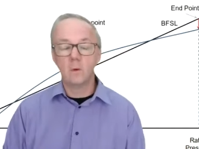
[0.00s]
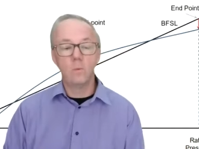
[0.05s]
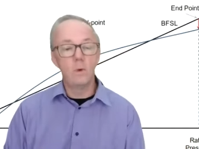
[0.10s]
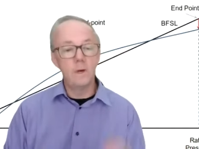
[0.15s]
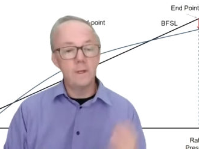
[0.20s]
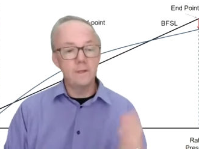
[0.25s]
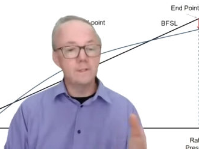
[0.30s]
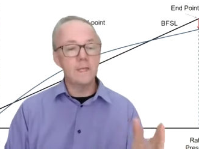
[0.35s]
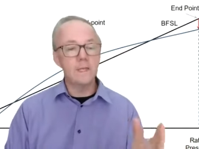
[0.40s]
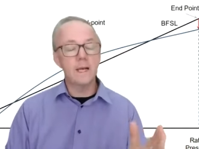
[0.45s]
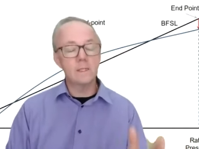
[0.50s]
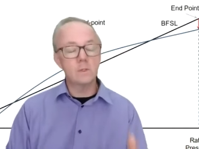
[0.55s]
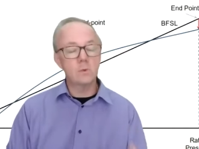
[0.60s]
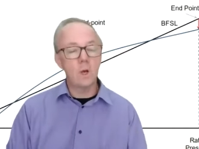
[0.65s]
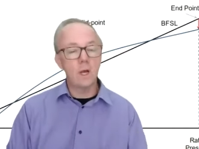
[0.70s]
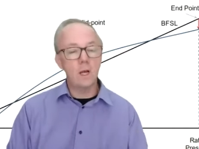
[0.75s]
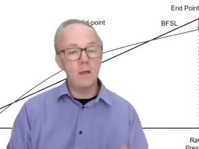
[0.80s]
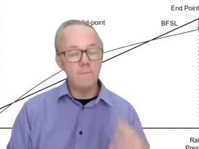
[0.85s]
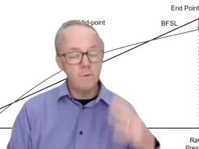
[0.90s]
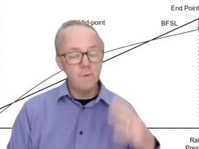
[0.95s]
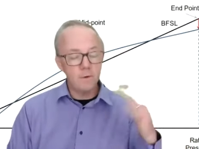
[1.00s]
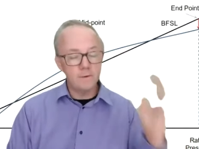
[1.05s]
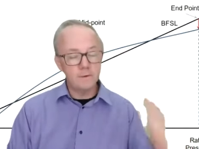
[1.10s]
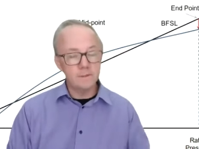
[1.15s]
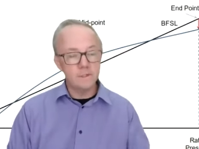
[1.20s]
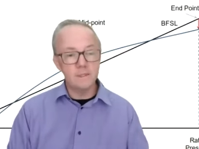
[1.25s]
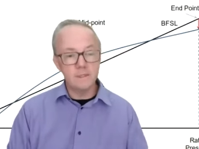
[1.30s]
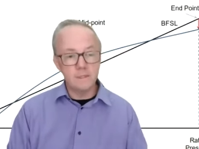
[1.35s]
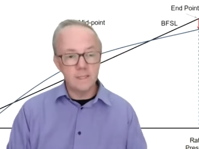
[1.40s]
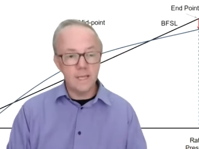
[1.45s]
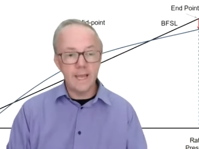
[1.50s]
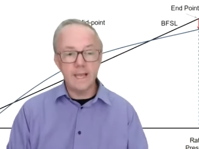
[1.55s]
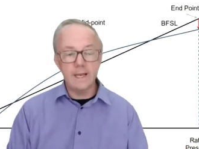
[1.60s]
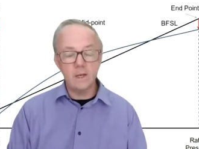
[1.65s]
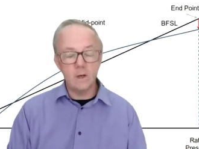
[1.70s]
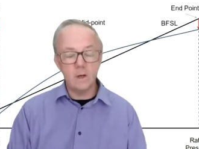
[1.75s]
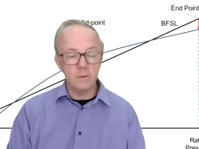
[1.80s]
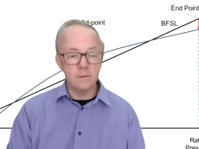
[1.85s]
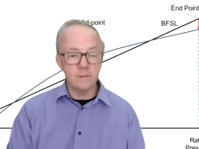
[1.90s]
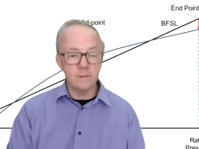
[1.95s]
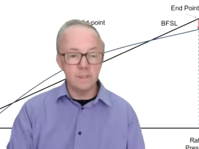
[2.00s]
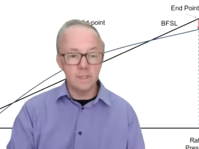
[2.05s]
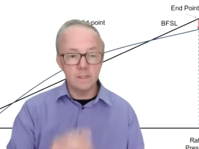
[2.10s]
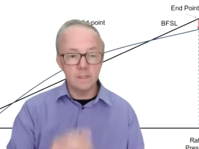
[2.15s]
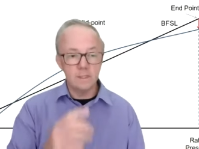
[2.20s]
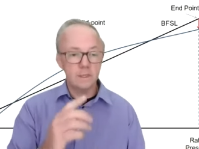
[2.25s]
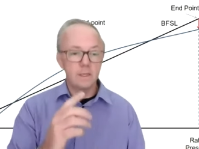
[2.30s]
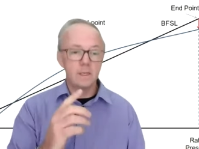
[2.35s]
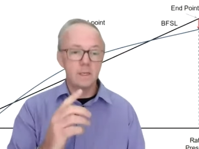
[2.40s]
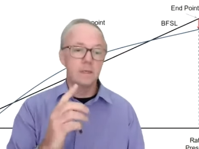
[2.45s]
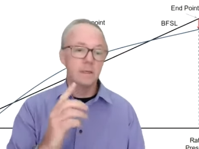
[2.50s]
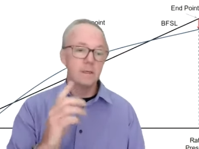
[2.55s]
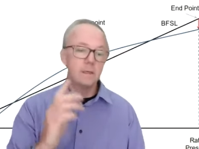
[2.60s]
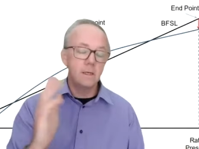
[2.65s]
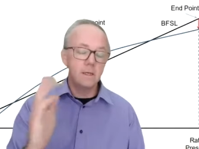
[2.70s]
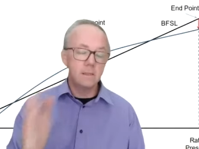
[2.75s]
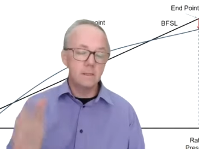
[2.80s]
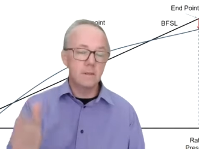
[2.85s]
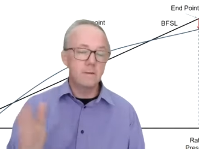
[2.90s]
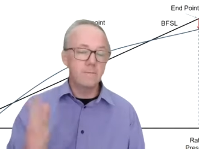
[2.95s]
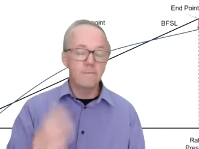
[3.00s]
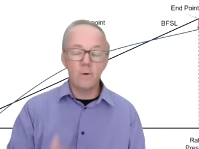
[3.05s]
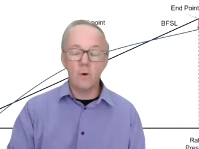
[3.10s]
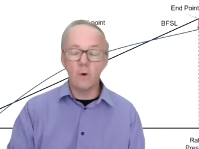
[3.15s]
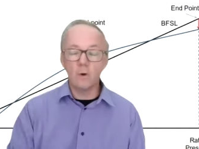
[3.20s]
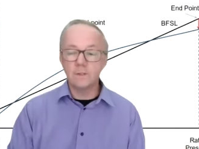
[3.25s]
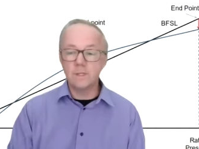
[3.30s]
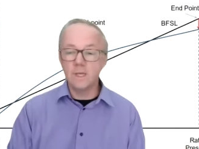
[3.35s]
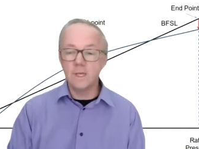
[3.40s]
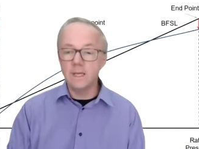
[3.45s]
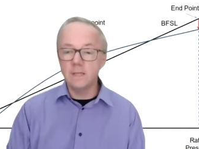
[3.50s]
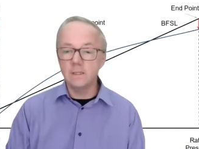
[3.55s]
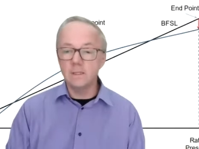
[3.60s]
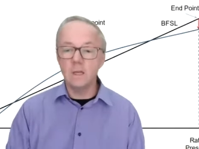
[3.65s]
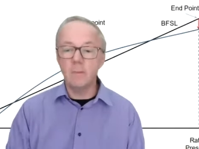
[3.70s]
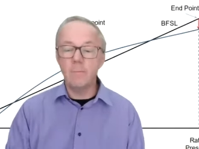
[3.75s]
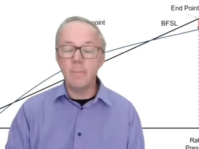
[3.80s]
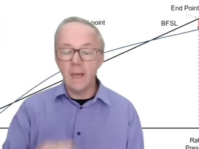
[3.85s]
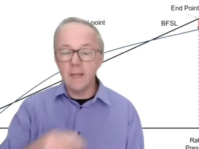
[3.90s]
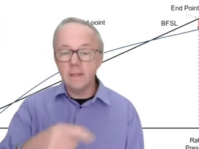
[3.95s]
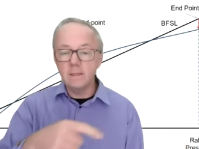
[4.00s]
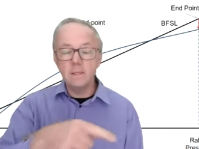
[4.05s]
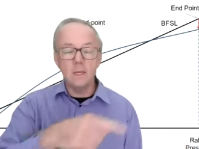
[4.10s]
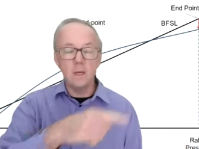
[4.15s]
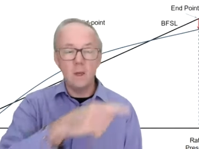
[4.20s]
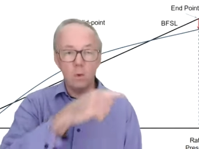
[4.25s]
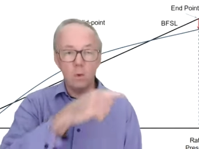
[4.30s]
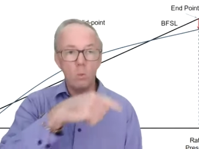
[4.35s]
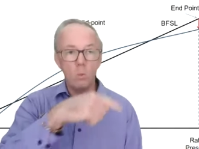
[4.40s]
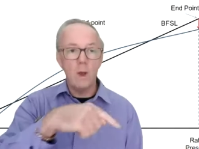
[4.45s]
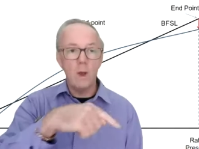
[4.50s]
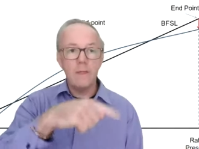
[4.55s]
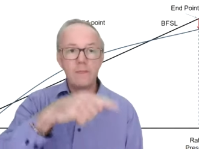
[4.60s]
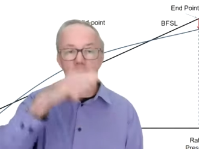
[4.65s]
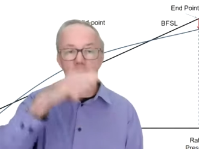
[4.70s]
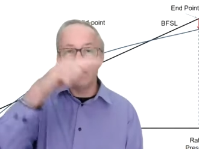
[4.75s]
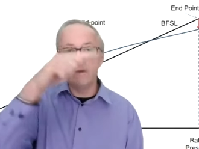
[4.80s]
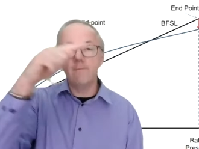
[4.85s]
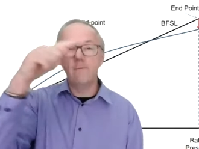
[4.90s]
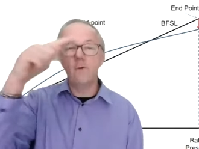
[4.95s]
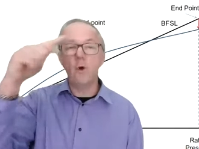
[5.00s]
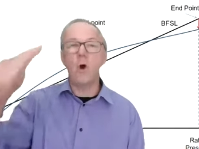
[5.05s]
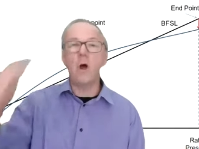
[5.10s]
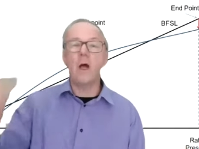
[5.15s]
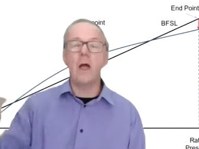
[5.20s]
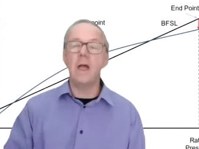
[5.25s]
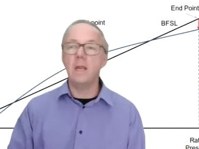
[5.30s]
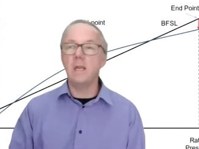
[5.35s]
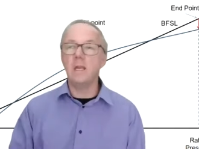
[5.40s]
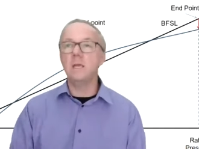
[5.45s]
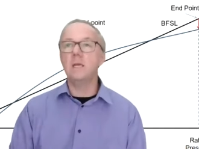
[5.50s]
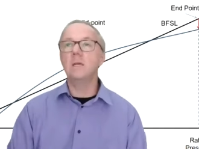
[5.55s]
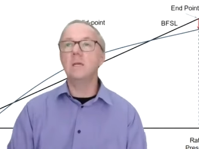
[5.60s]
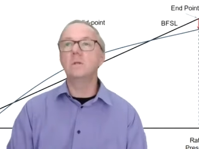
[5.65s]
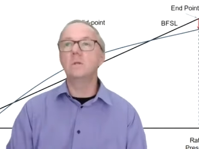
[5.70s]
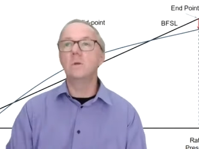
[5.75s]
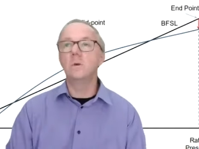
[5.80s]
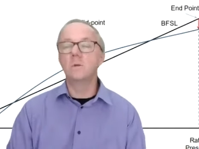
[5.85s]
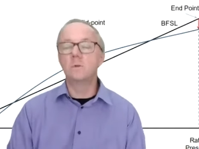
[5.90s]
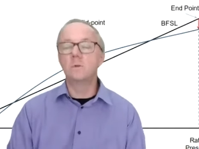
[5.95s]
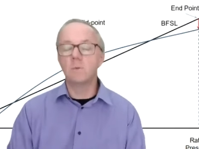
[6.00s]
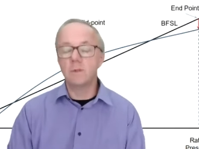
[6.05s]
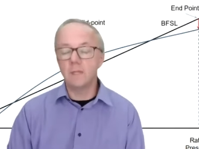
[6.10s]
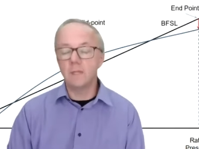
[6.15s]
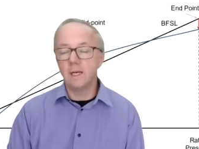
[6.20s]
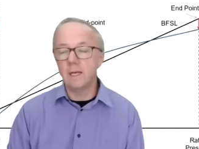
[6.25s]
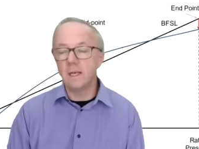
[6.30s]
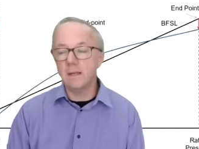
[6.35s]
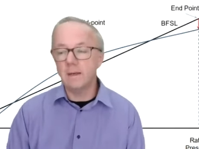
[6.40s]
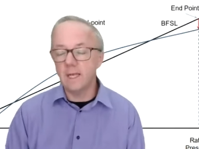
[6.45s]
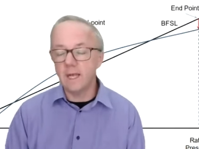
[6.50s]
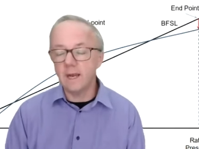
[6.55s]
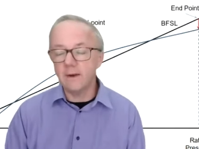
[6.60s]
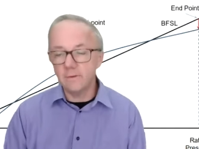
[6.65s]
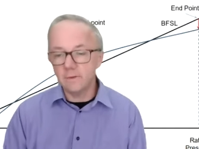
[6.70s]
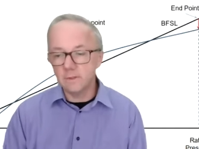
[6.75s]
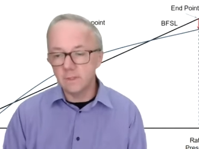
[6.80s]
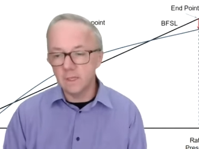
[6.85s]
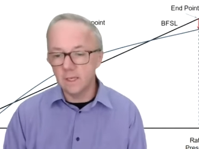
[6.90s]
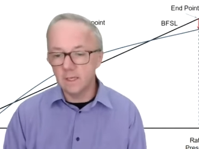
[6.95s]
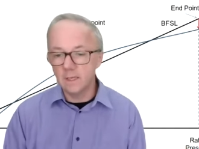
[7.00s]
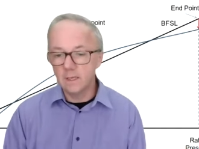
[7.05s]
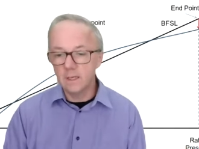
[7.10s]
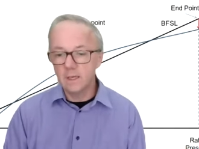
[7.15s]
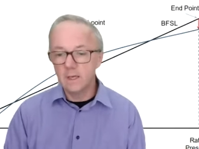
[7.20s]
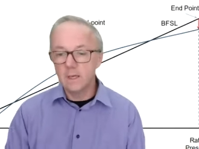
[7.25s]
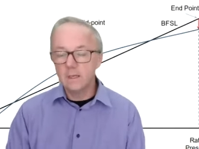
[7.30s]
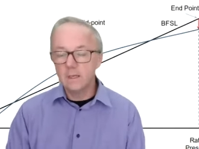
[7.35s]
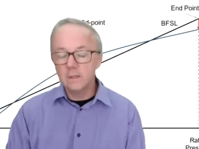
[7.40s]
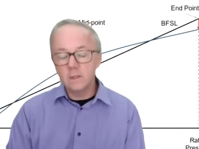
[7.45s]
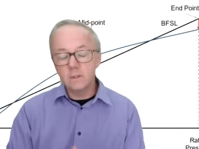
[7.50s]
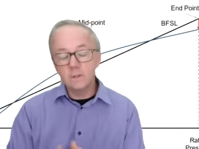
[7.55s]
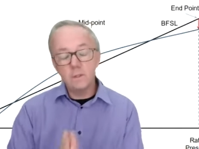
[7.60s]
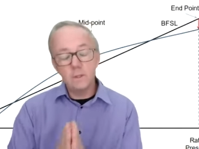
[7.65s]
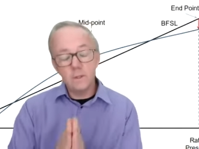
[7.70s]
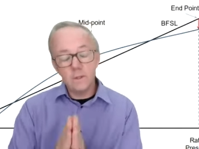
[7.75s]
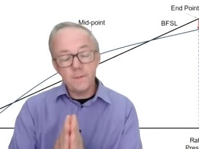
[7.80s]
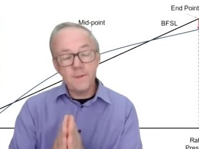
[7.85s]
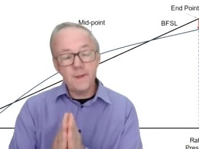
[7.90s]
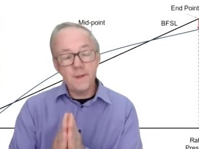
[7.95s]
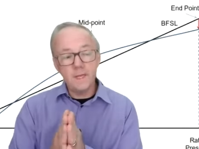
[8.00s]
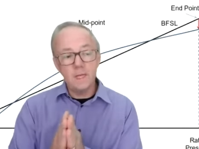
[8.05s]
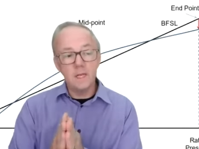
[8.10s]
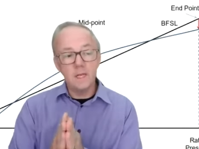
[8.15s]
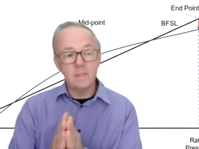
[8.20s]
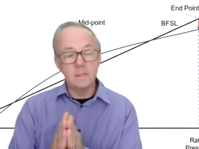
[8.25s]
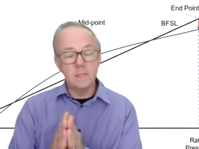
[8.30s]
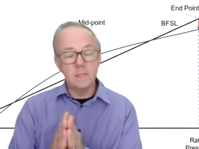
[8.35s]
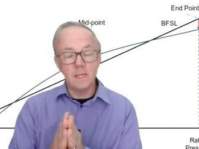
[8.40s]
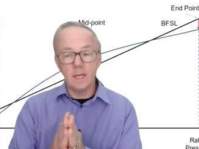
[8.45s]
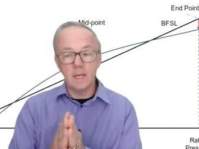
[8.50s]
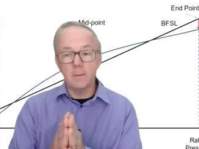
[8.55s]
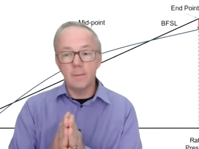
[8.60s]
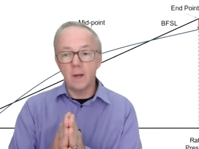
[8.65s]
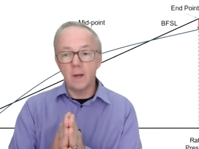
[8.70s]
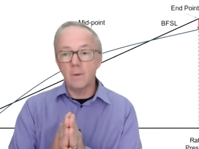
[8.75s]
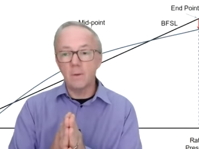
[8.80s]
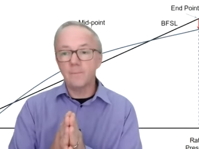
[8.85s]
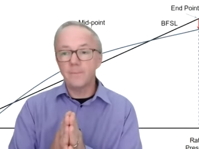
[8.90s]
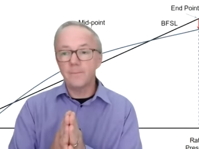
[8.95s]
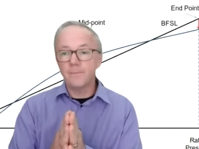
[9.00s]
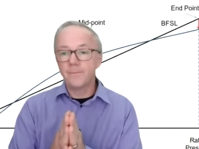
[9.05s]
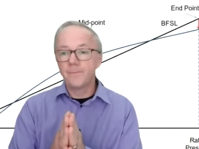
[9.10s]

Well, is that twelve or is it ten or is it is it fourteen, depending on whether you've got any issues with the linearity? Because the other thing you need to think about,